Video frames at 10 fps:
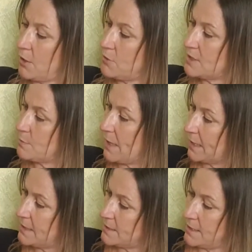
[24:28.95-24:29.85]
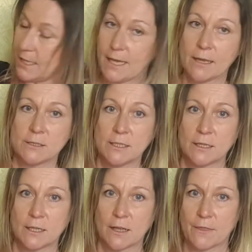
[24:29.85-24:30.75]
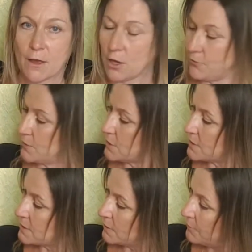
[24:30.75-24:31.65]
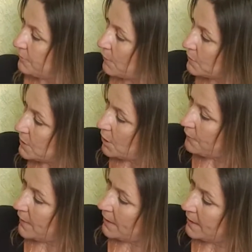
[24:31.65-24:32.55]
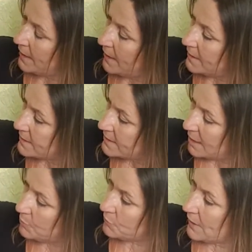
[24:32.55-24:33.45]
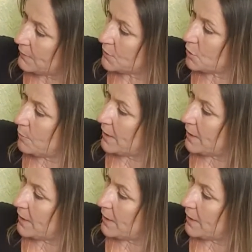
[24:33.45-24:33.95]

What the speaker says: crisp packets in here that I've just folded over and stapled around the top